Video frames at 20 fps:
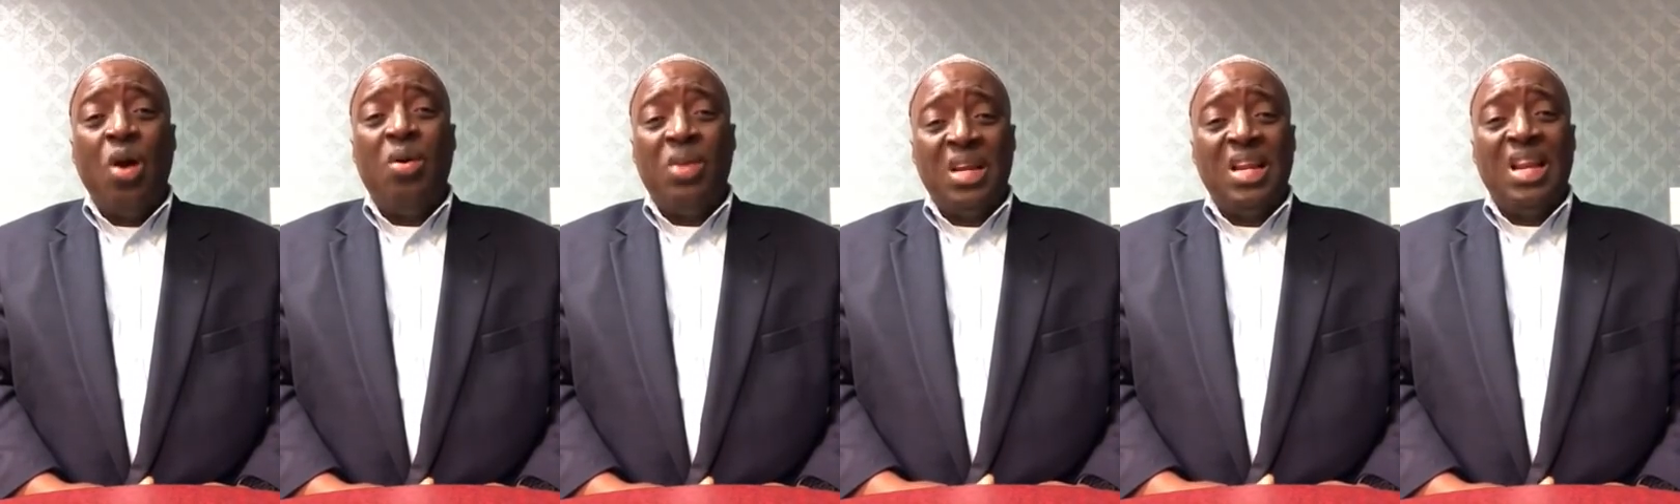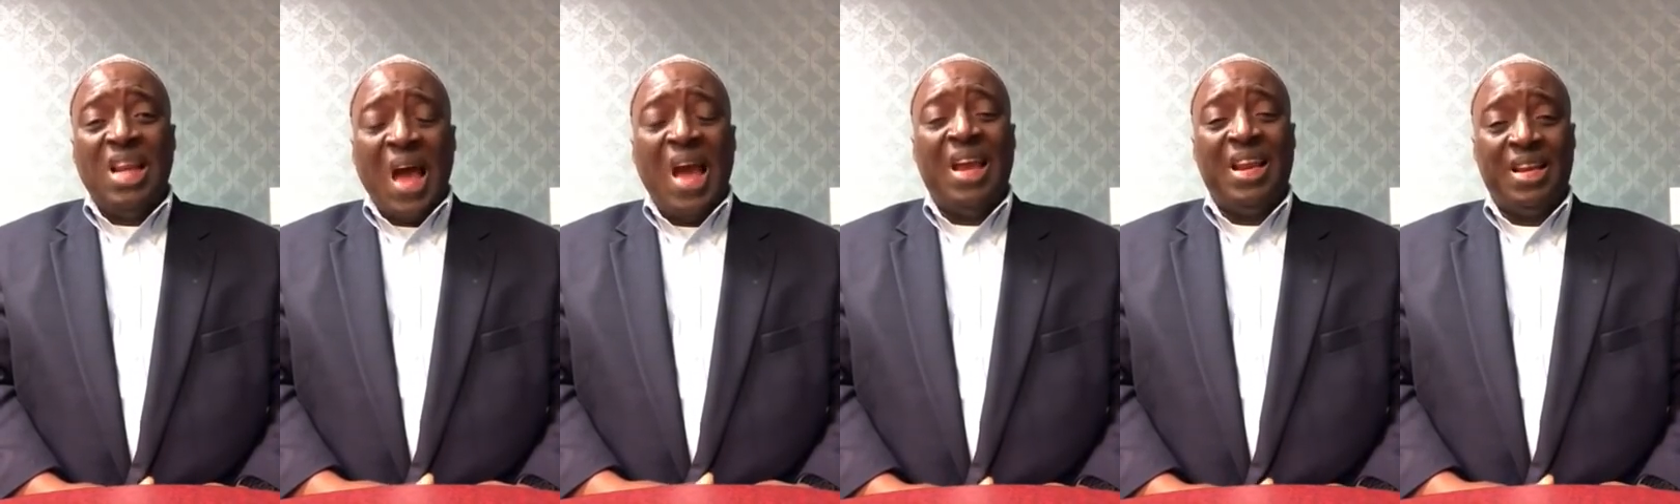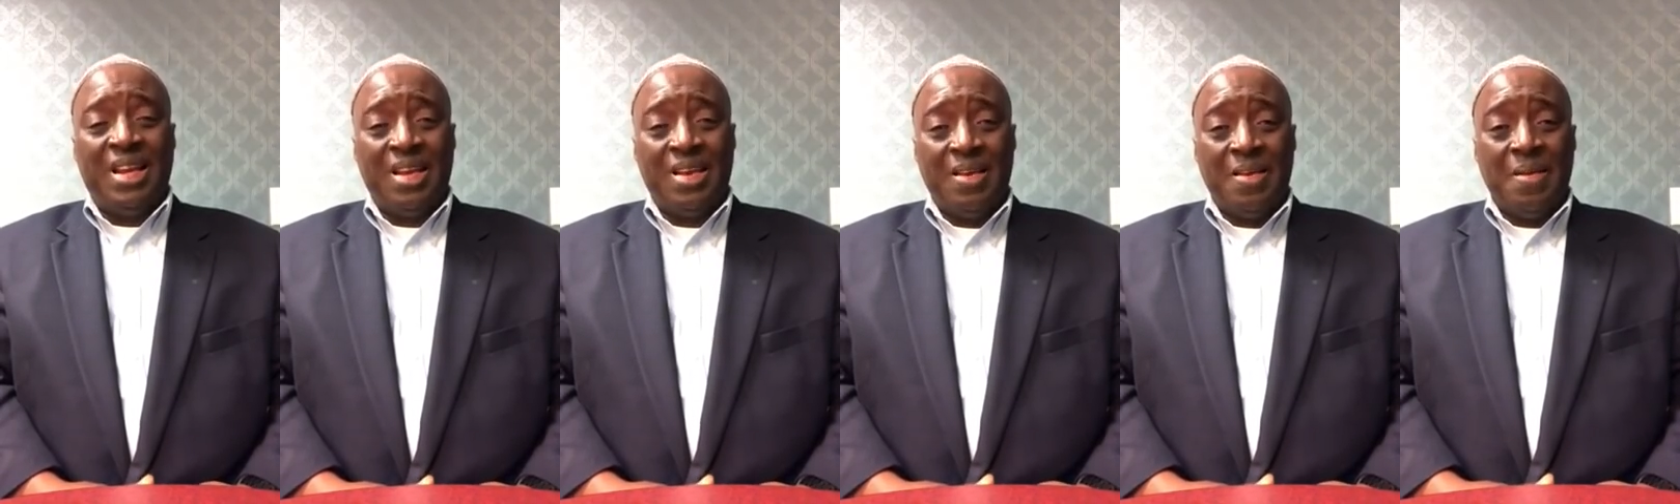on the
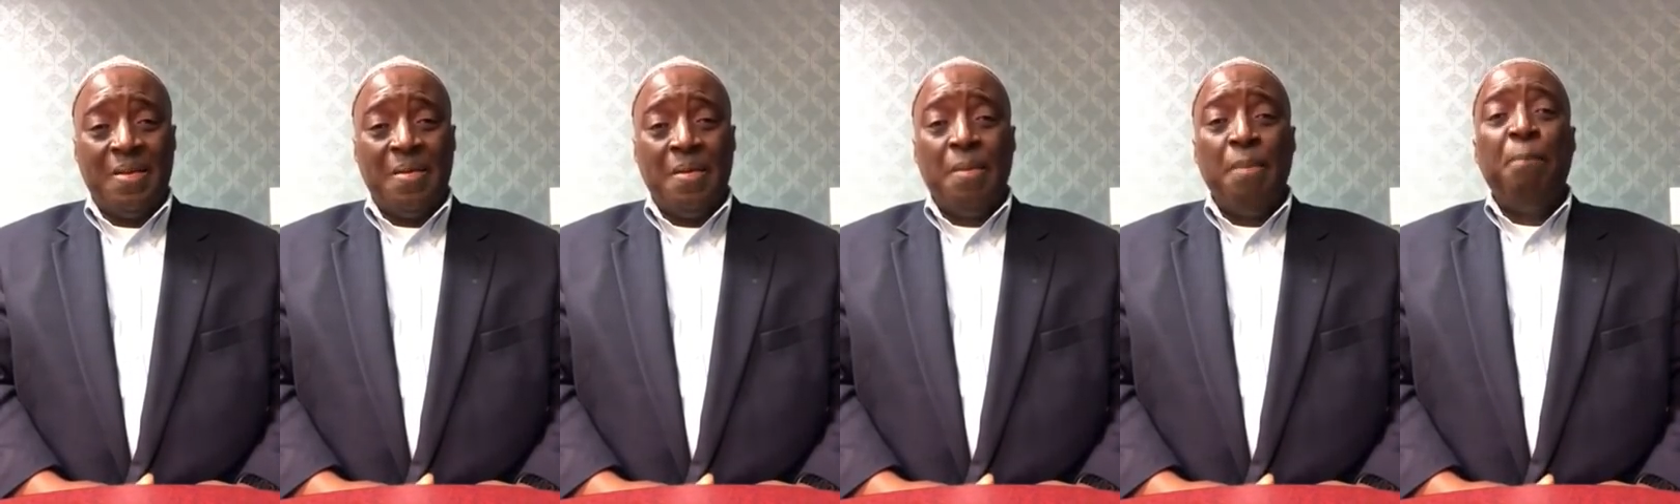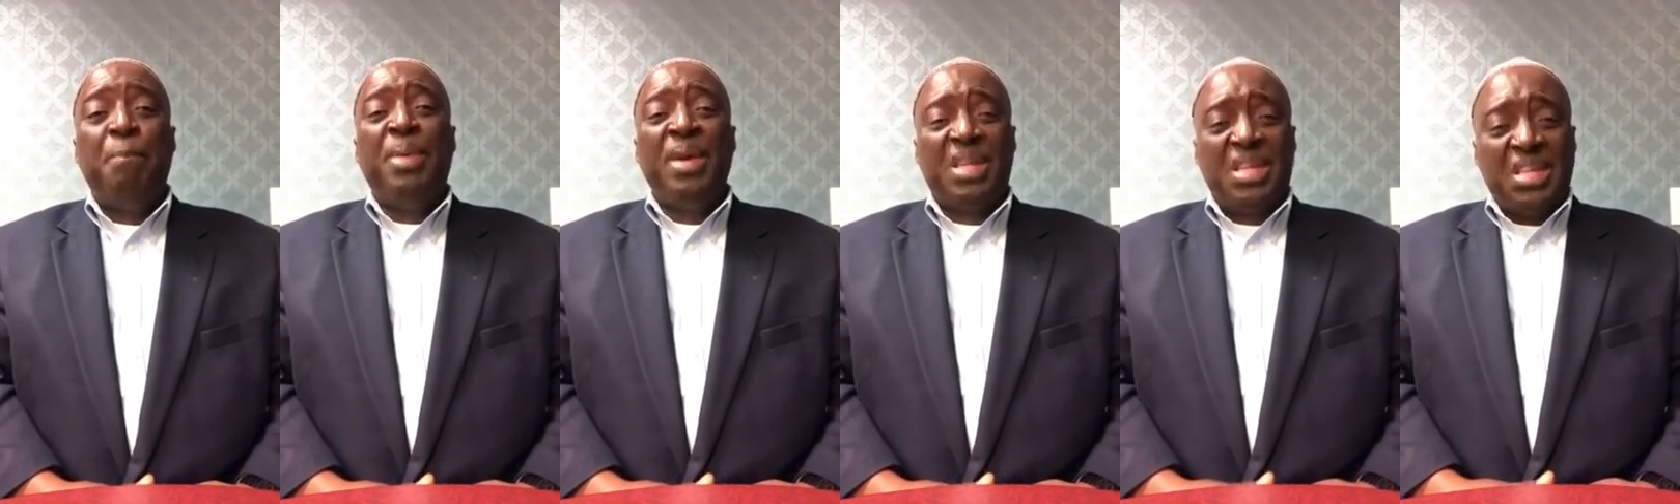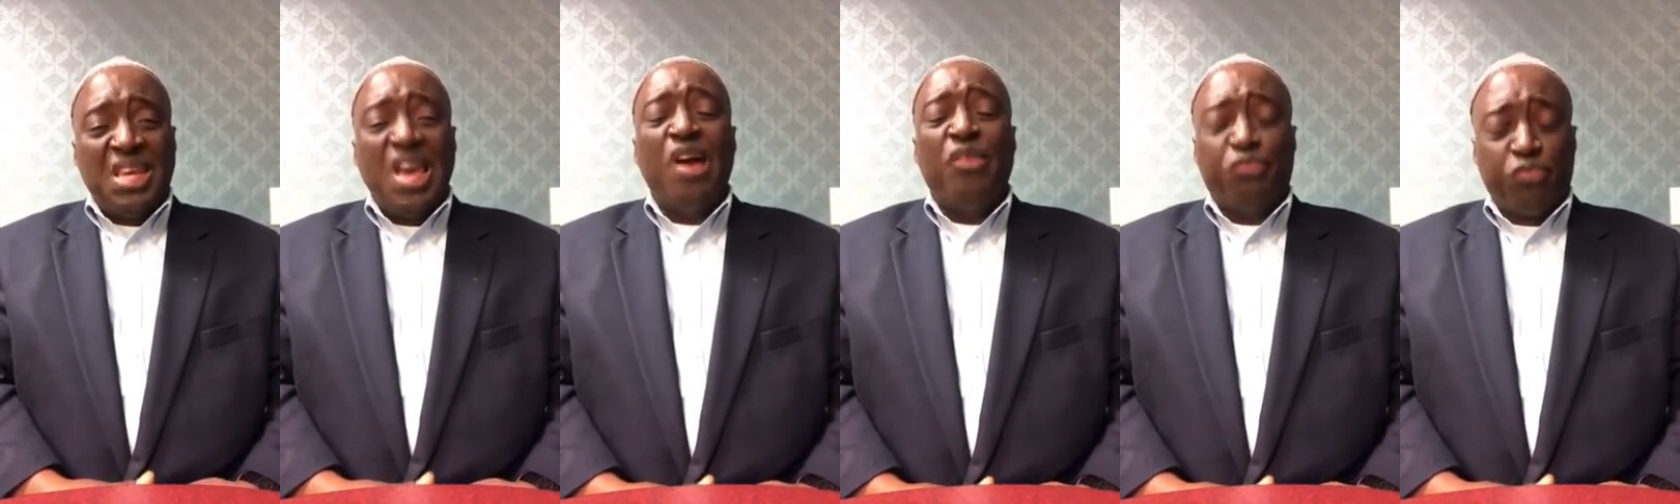line. Be
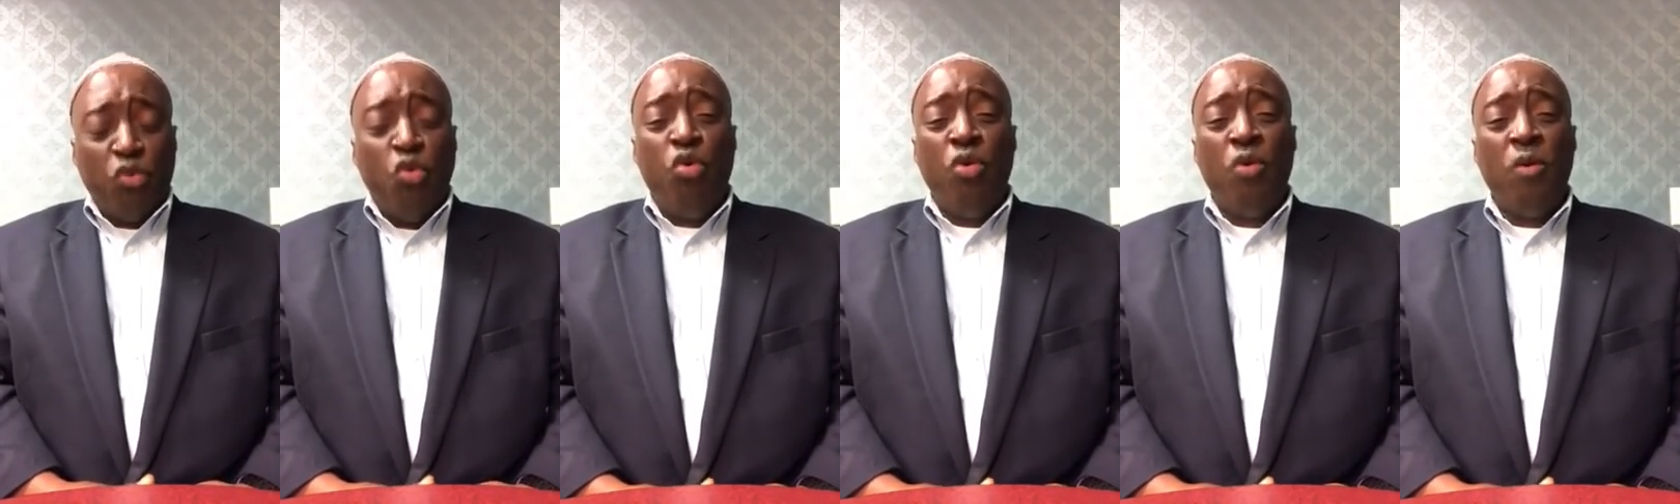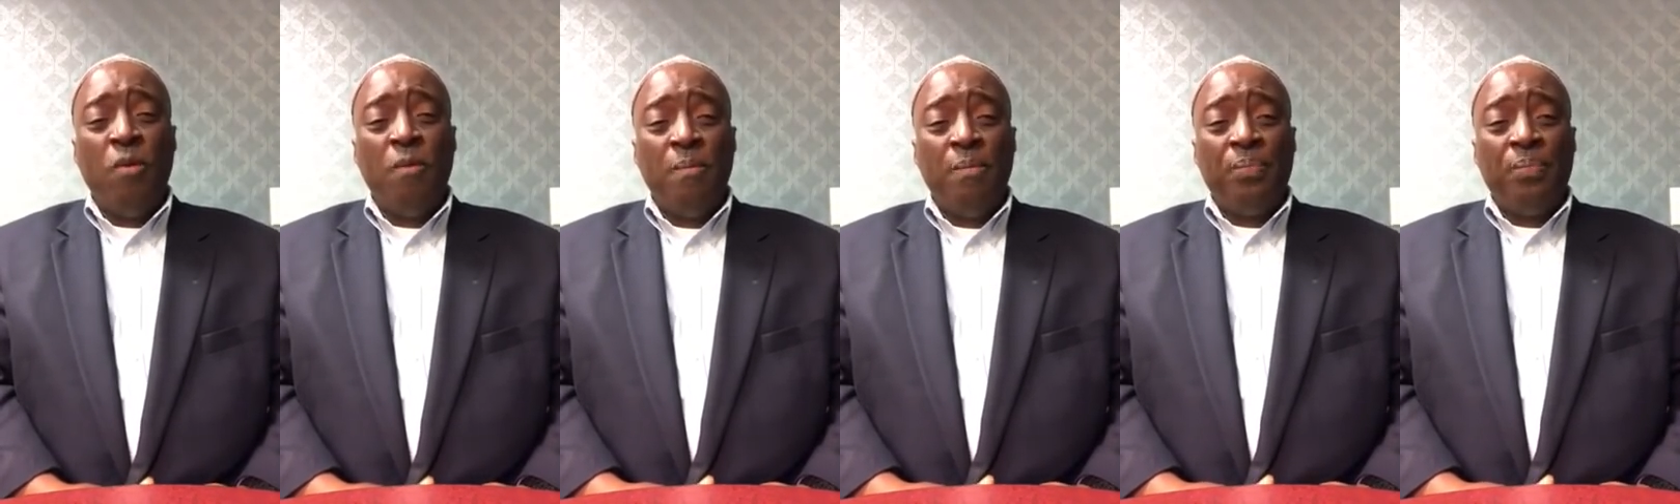careful.